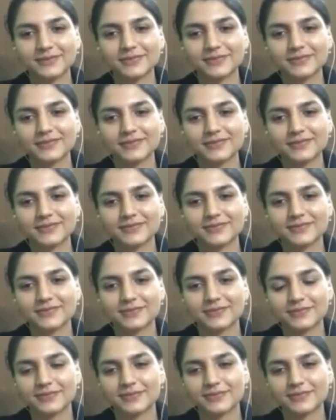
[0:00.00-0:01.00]

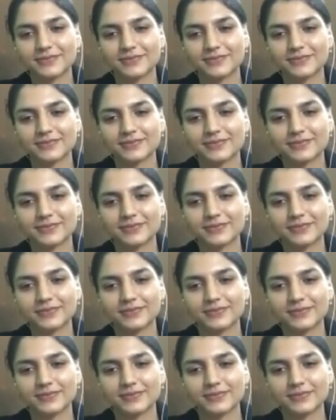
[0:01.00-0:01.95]
Nobody speaks.